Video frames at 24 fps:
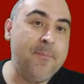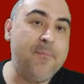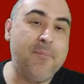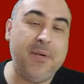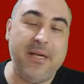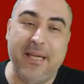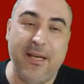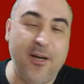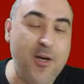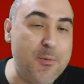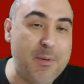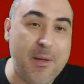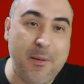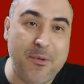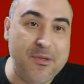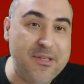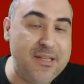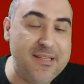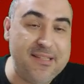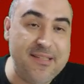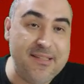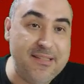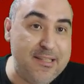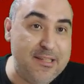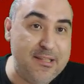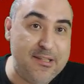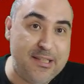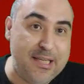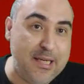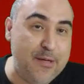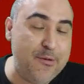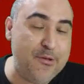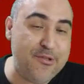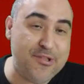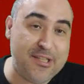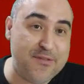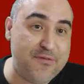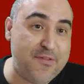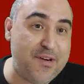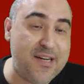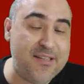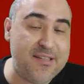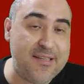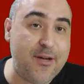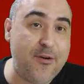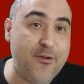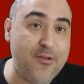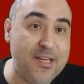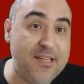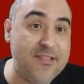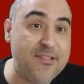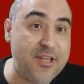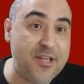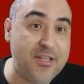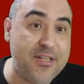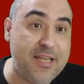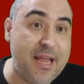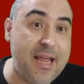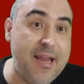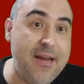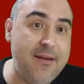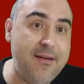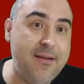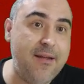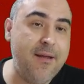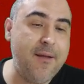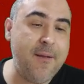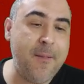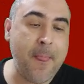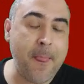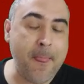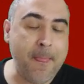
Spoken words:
But Yanomamo doesn't distinguish, as far as I could ascertain,